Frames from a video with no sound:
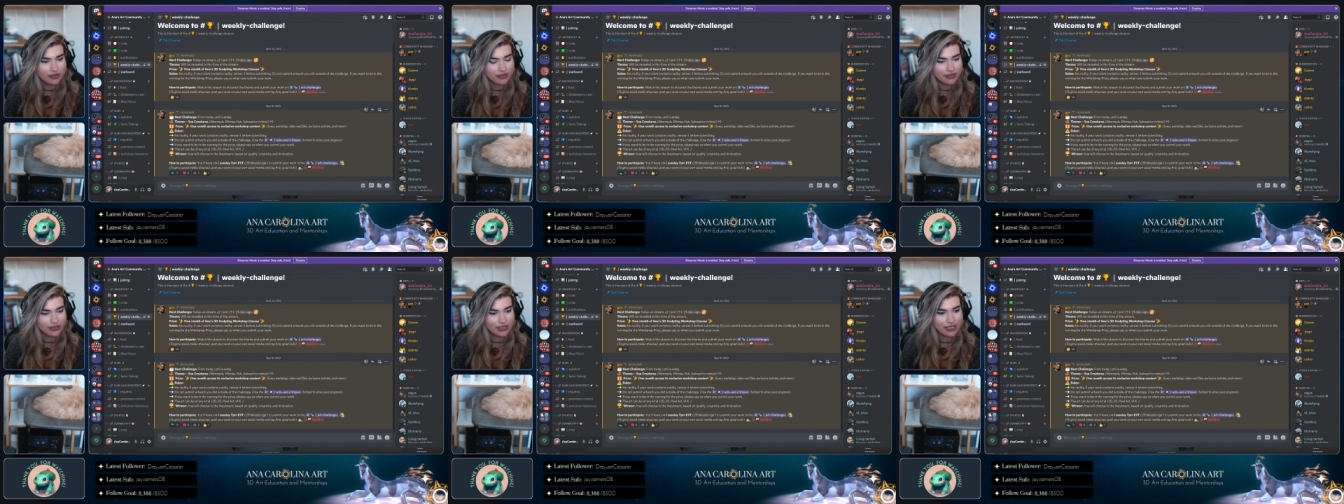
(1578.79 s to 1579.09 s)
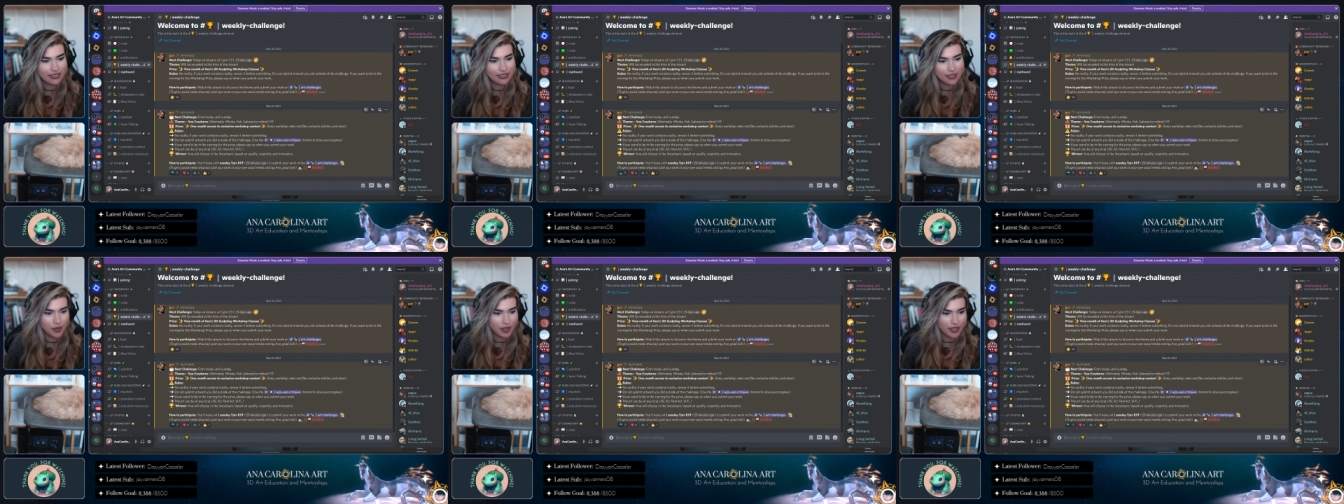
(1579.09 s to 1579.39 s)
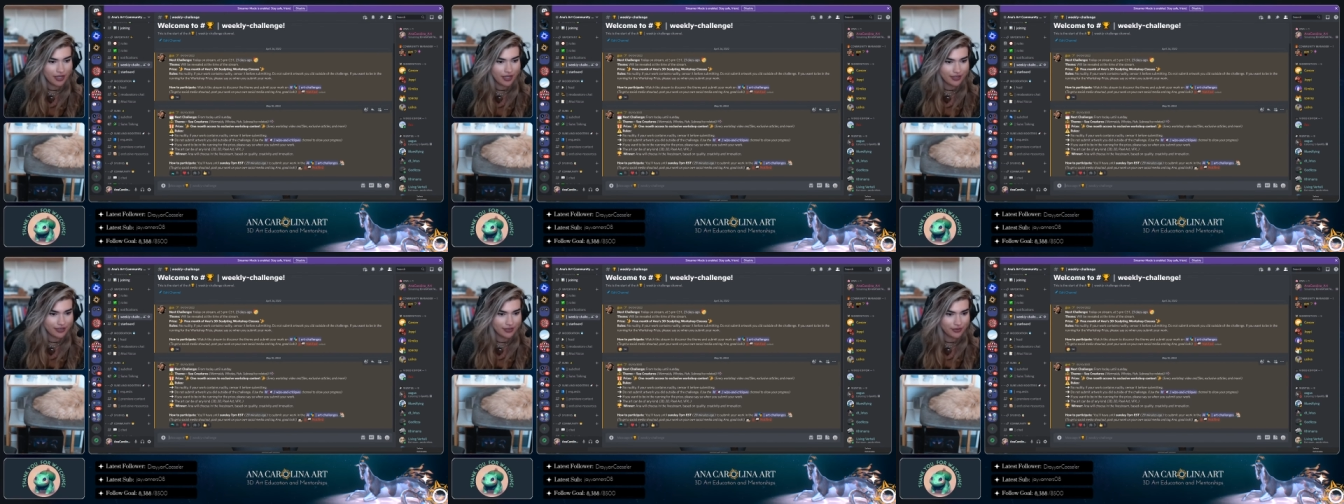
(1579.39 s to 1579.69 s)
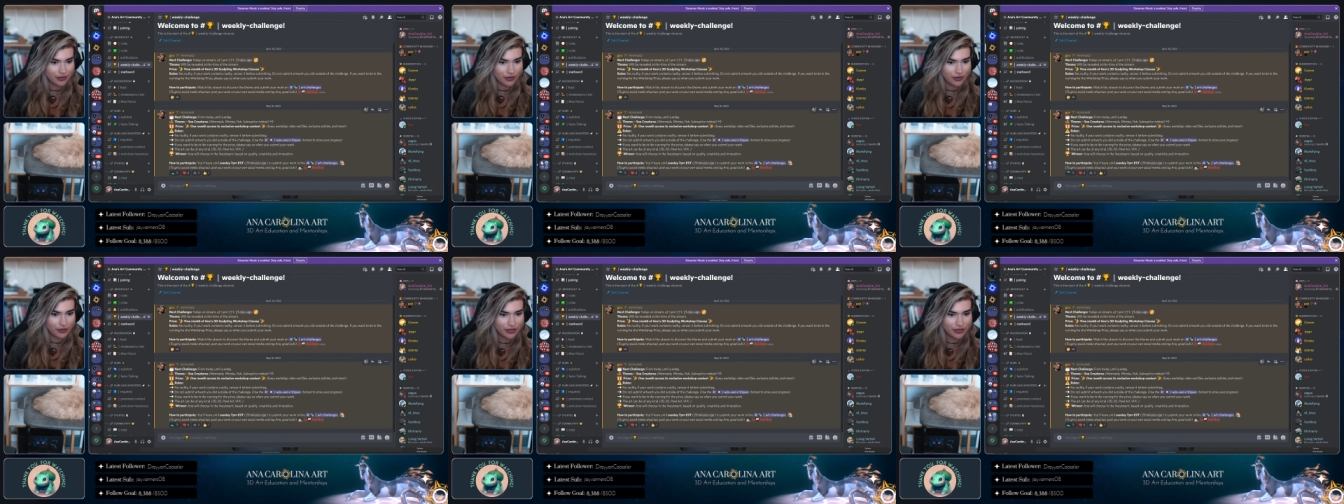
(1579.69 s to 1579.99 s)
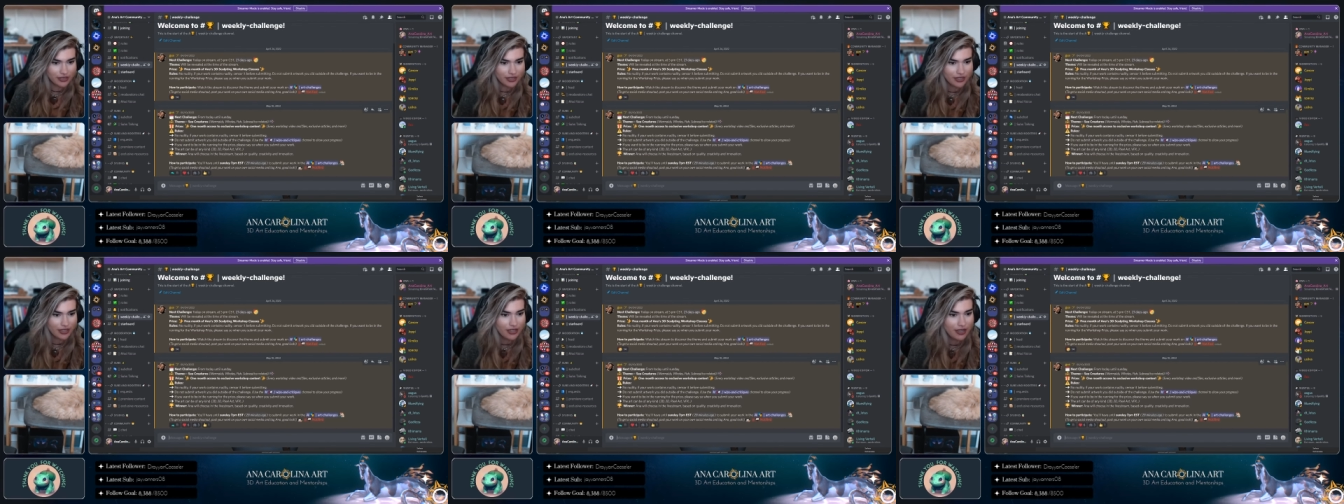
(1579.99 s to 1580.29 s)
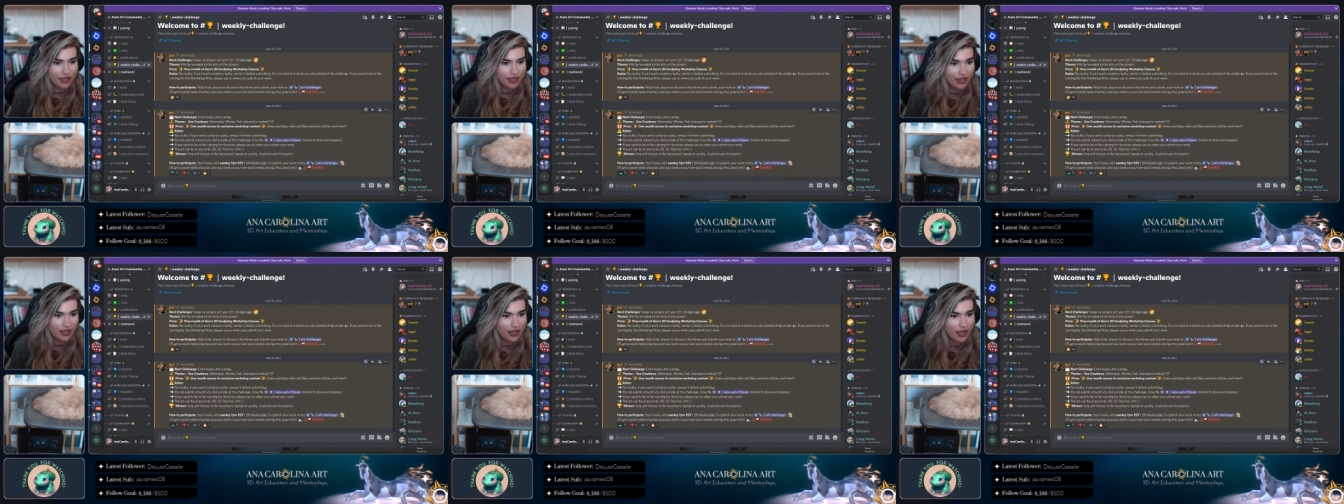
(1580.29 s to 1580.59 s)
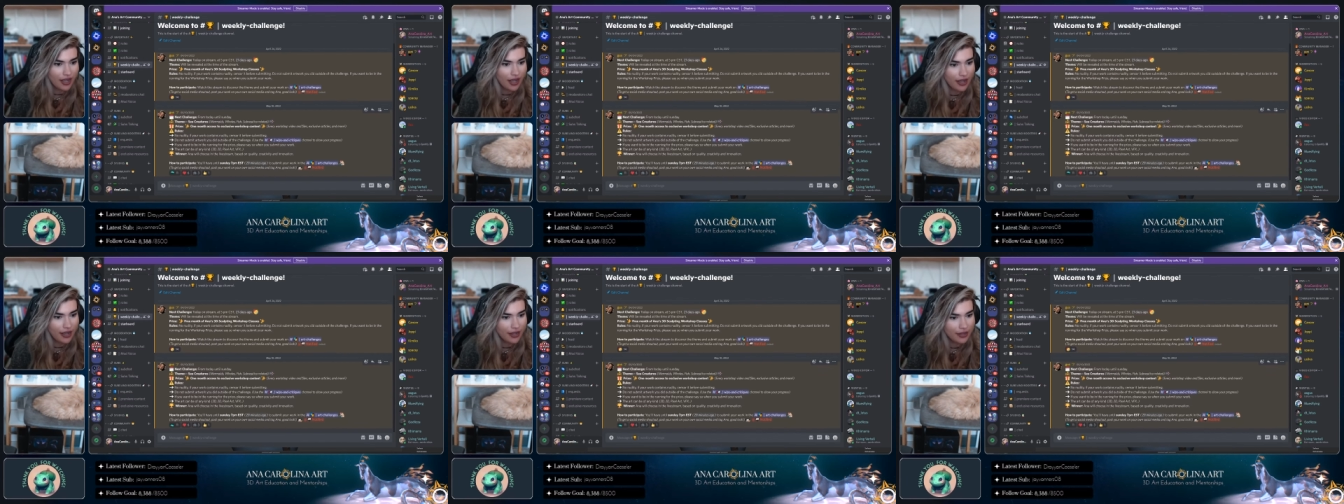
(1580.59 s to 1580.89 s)
So let's see what Gus wrote.
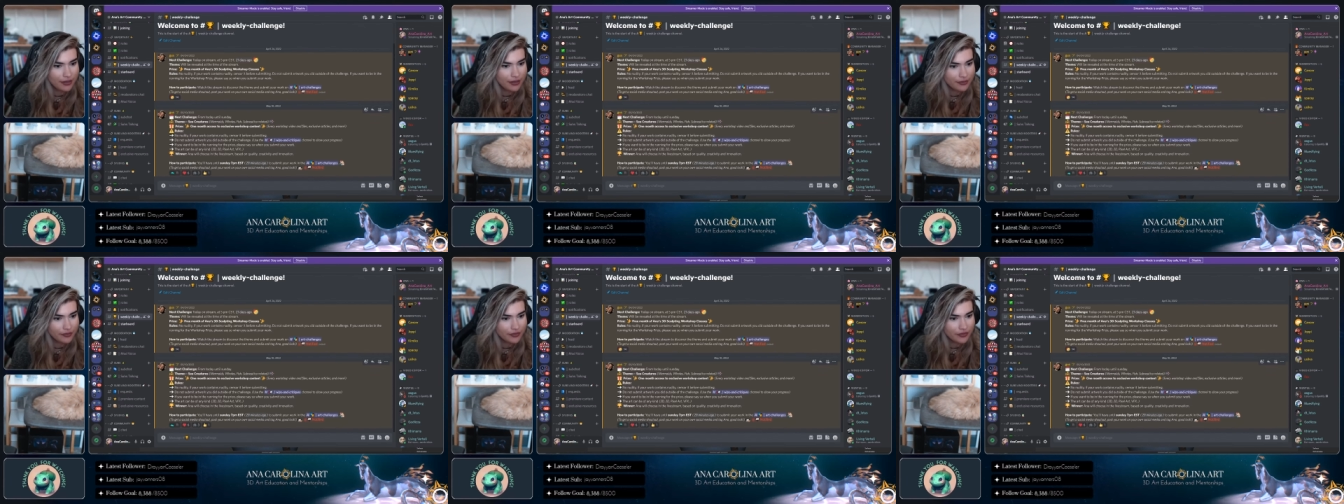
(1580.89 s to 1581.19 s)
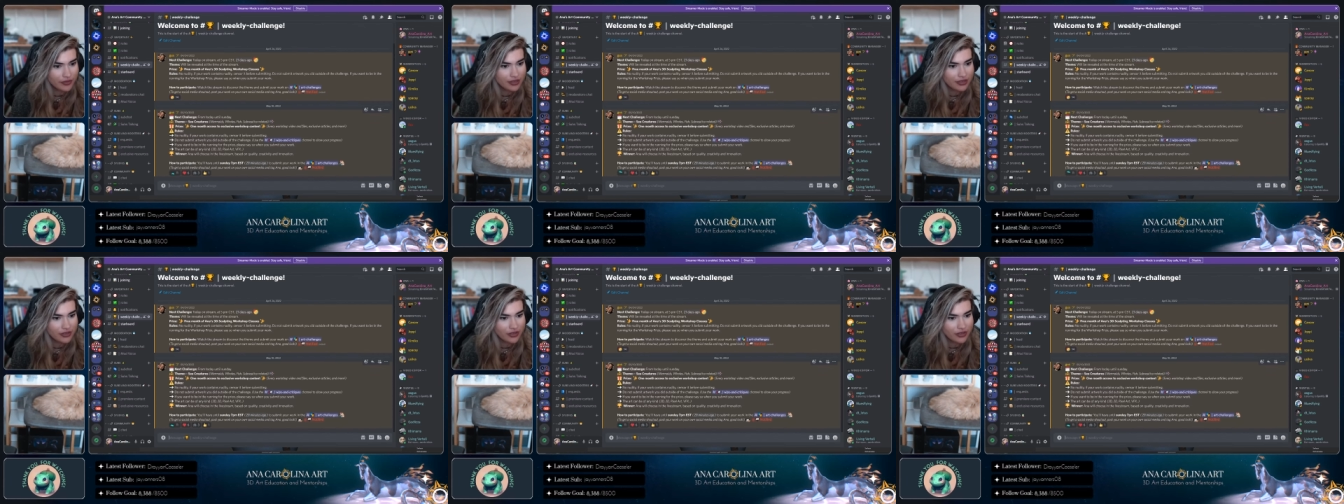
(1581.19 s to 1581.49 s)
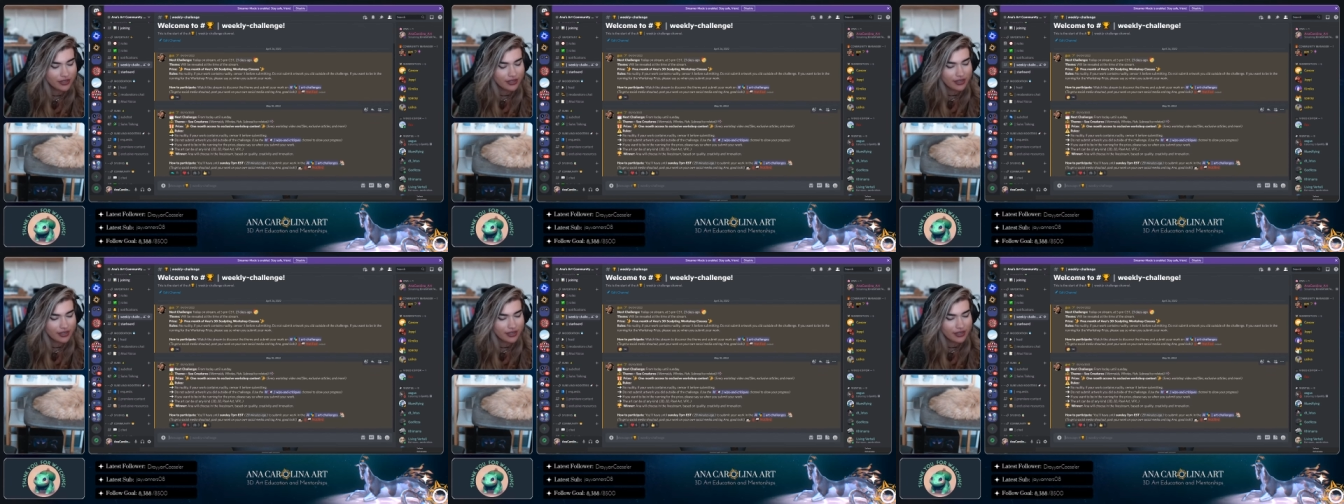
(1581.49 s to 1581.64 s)
So